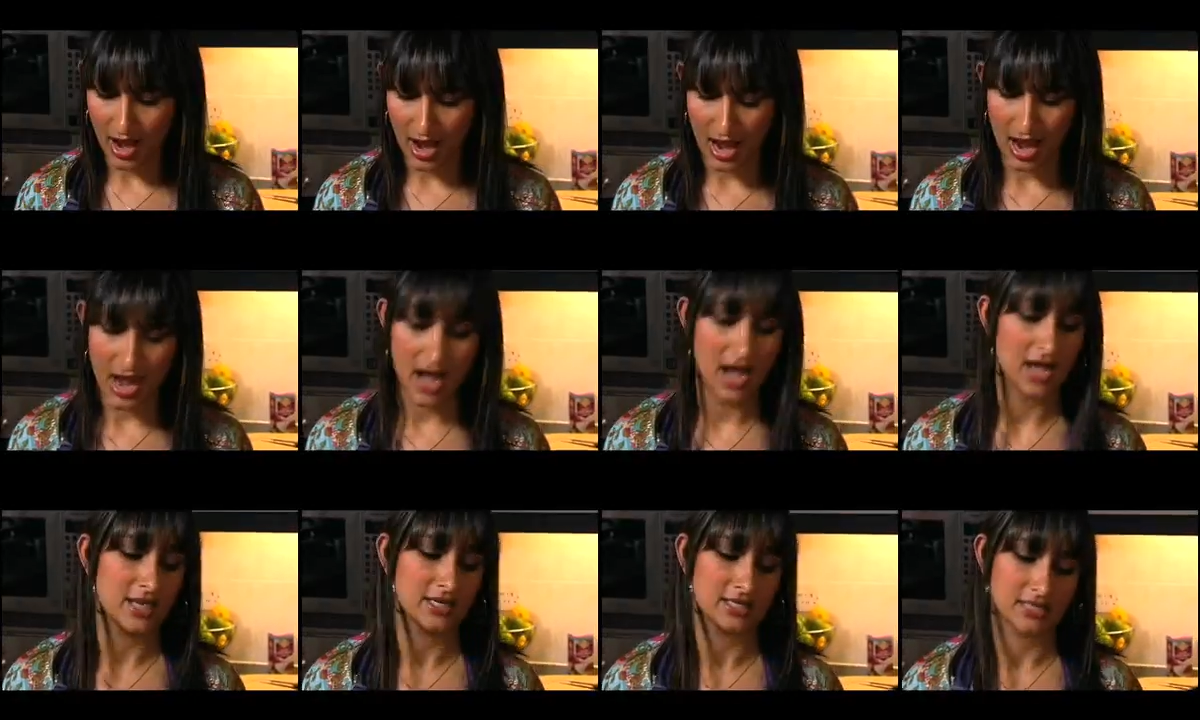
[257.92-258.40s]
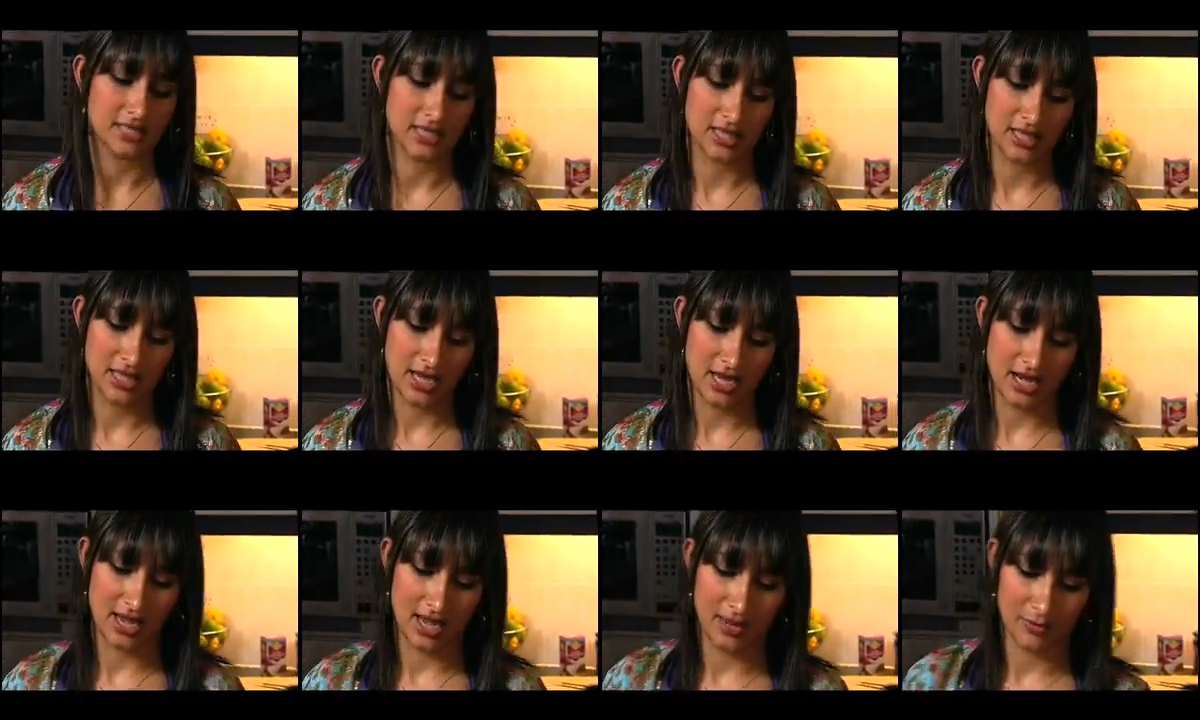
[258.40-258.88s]
And
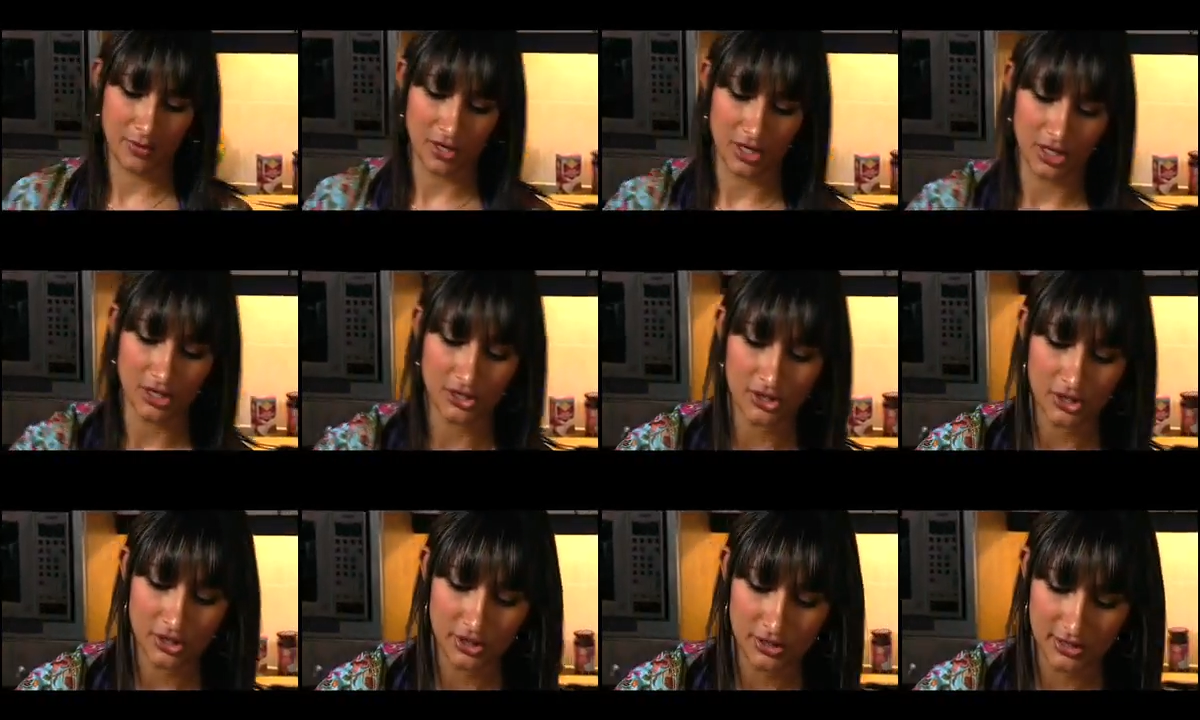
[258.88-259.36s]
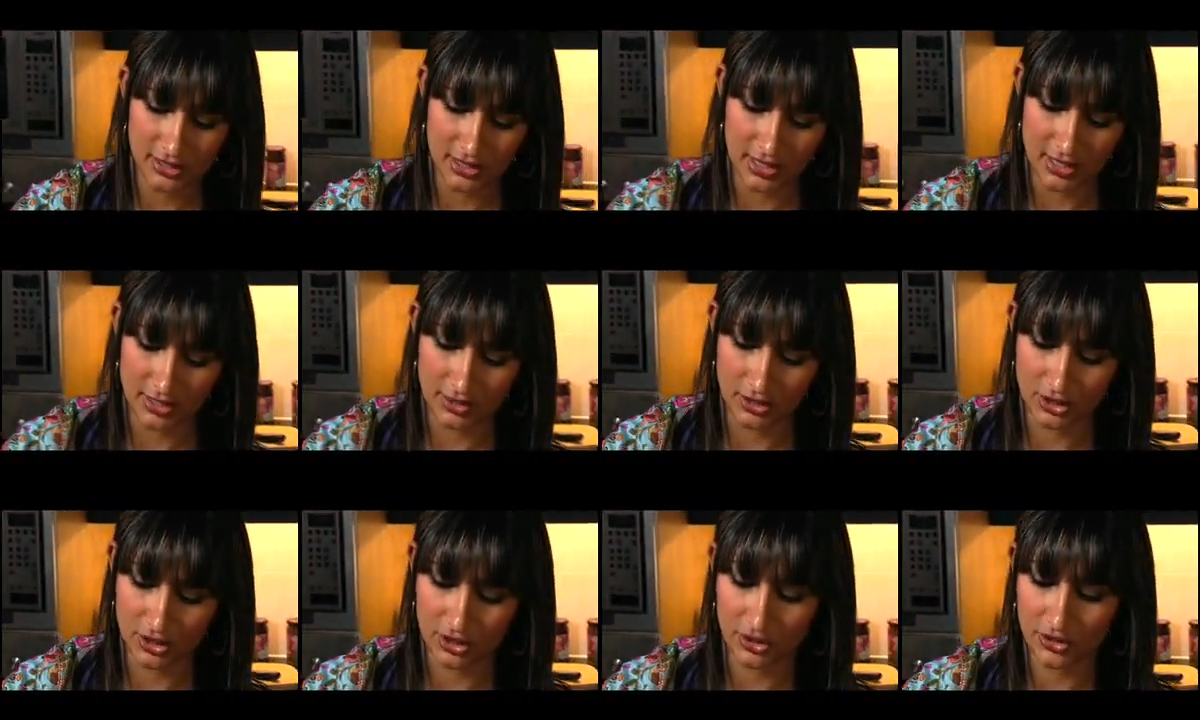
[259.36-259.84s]
then I'm going to toss
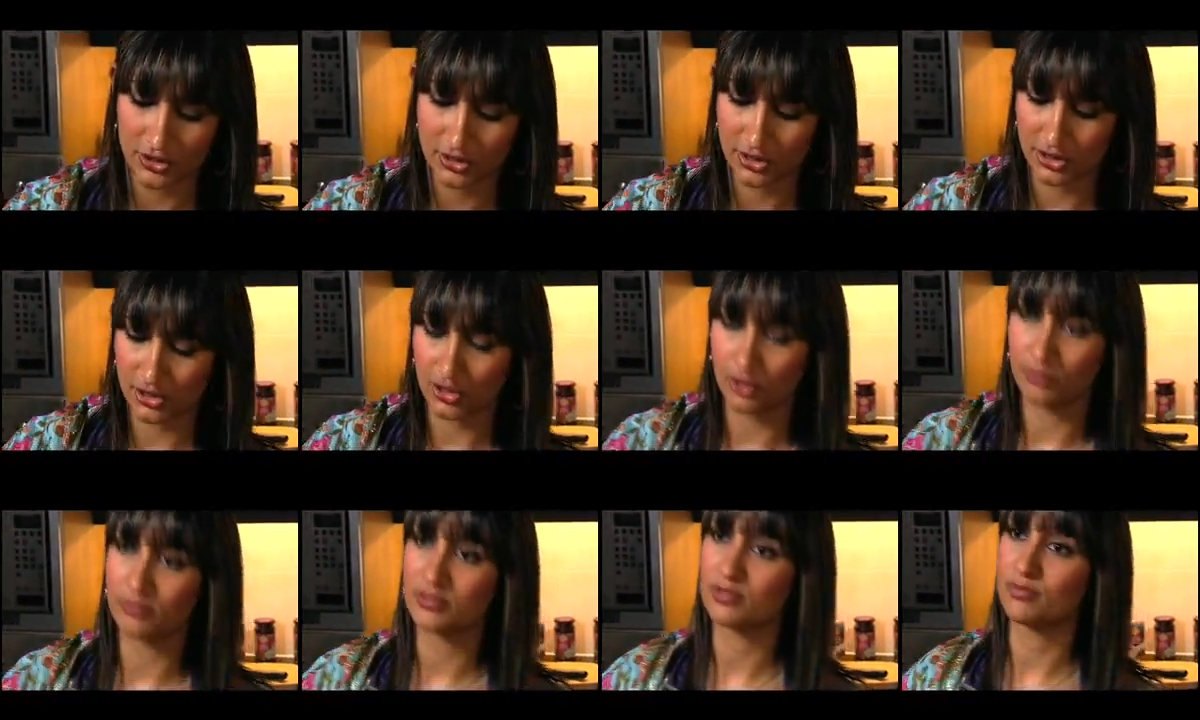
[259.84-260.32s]
in just some